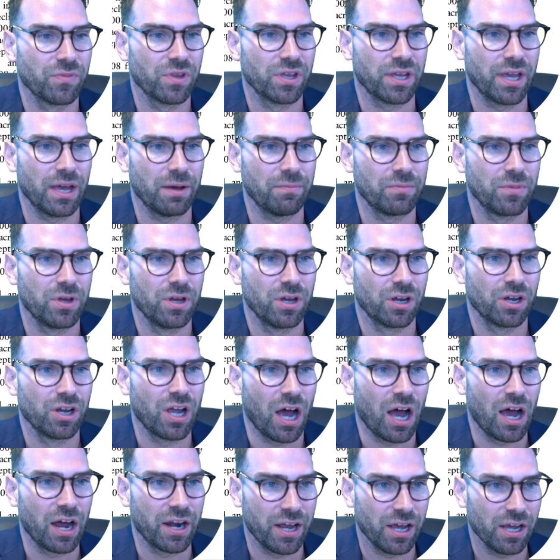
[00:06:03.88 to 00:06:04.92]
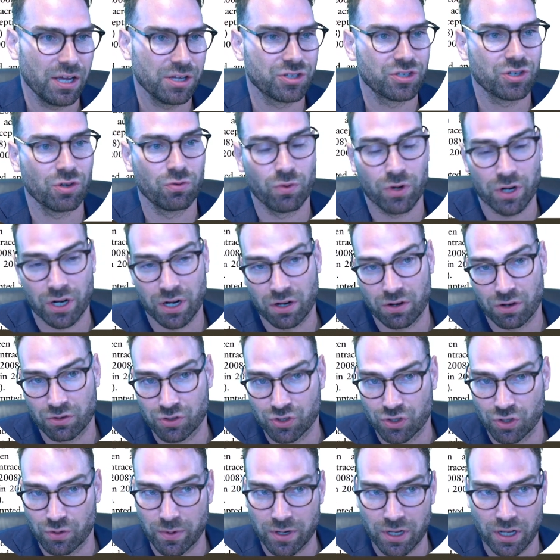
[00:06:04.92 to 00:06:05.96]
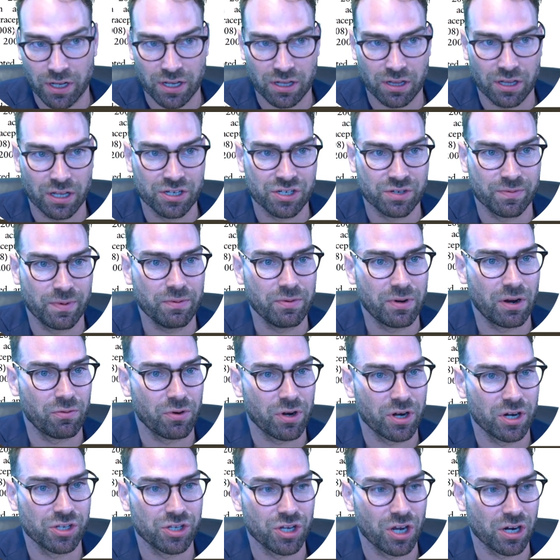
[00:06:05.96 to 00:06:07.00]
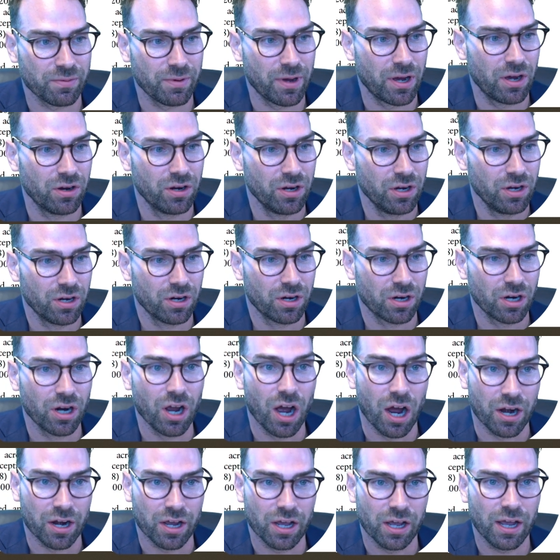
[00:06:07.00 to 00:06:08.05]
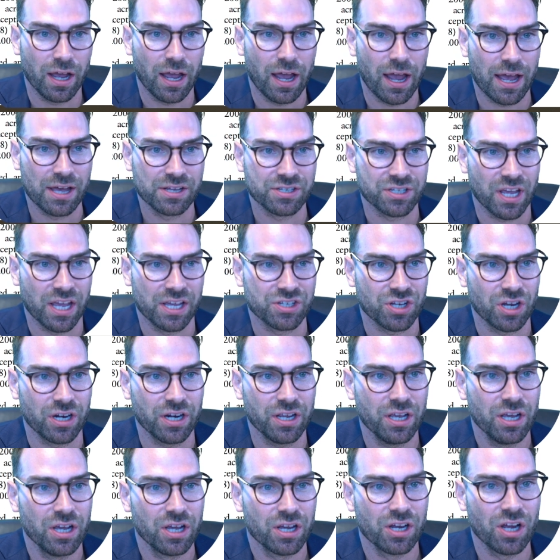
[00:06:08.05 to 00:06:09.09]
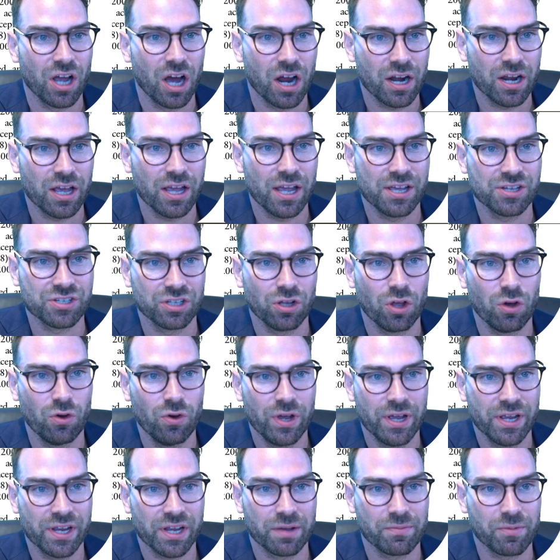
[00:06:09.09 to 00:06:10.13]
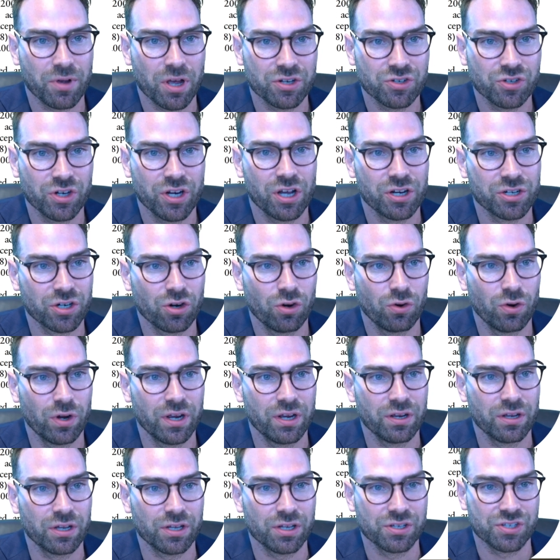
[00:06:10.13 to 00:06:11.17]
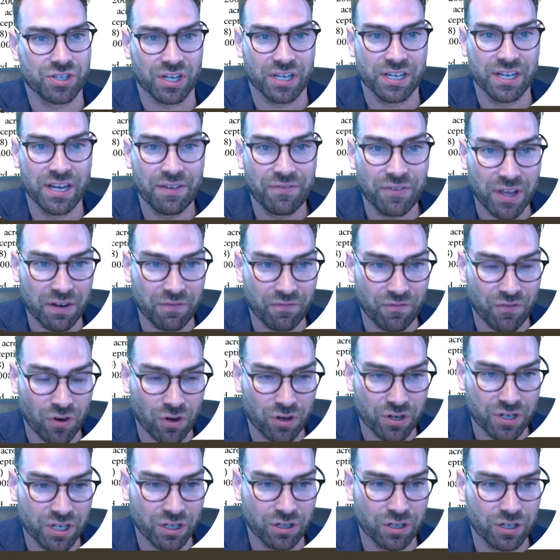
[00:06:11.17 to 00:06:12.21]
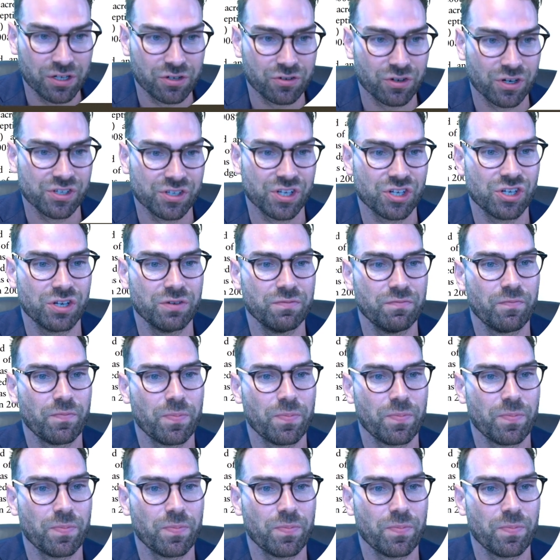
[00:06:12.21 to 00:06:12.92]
Yep. Ghana. So we're going to zoom in like a laser beam. Now we're going to talk about Ghana as a case study. Ghana is a low income country undergoing a significant fertility transition.